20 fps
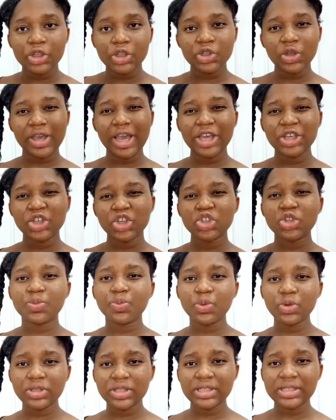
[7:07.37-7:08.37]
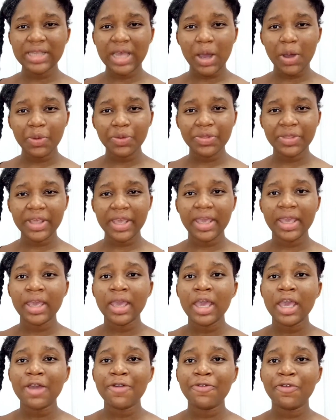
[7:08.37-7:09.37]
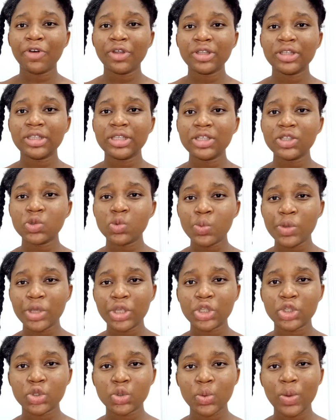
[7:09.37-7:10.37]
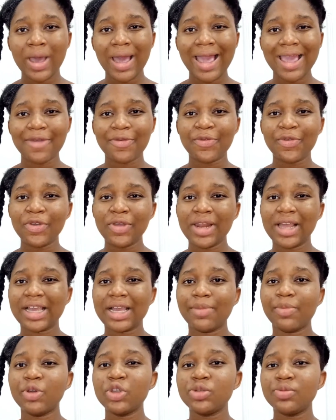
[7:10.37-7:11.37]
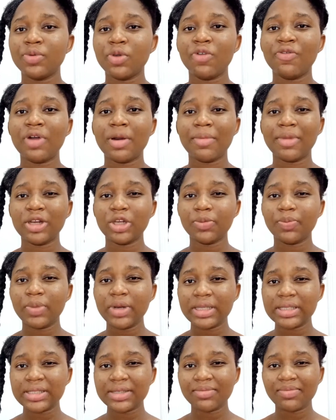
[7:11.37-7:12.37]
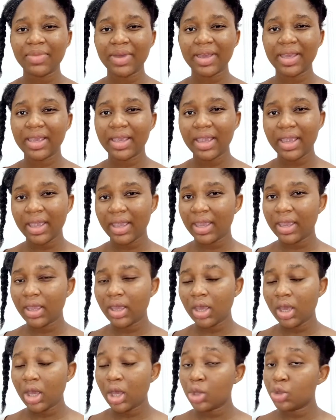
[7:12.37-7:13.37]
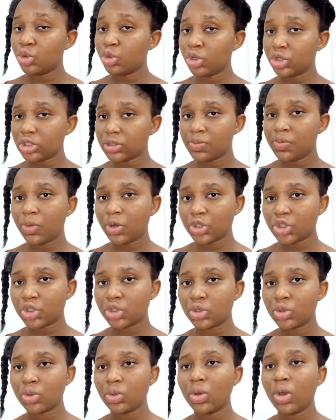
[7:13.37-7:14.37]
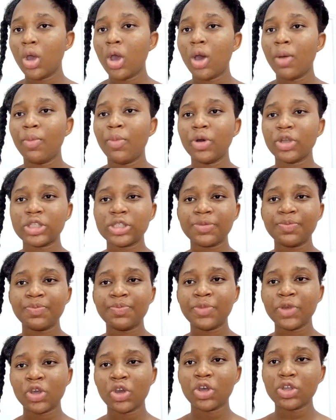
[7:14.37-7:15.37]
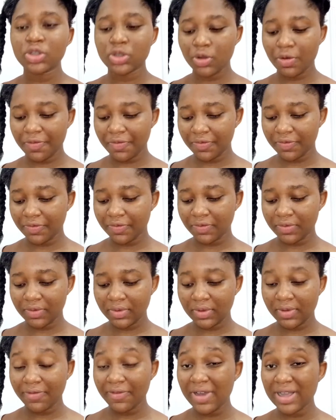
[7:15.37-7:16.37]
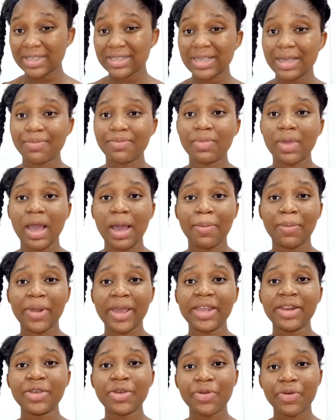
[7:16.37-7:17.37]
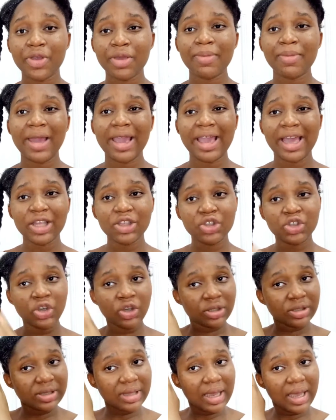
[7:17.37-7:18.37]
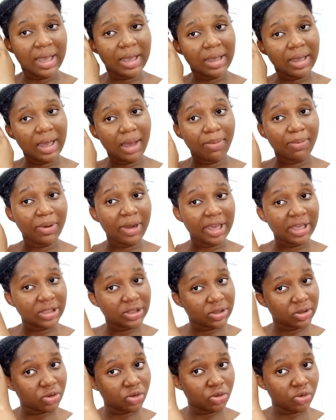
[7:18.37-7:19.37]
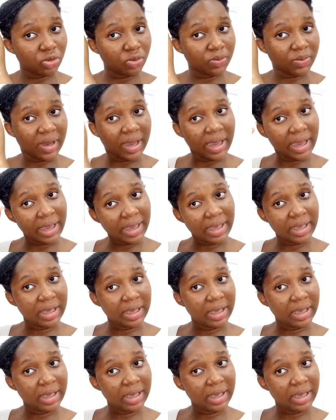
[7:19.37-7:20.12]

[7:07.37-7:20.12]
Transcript: So guys, just to put this out there, for this week 2, I feel like I'm going to be over manipulating my hair. Not much though, but because of the fact that I'm applying cream, I can't just apply it to my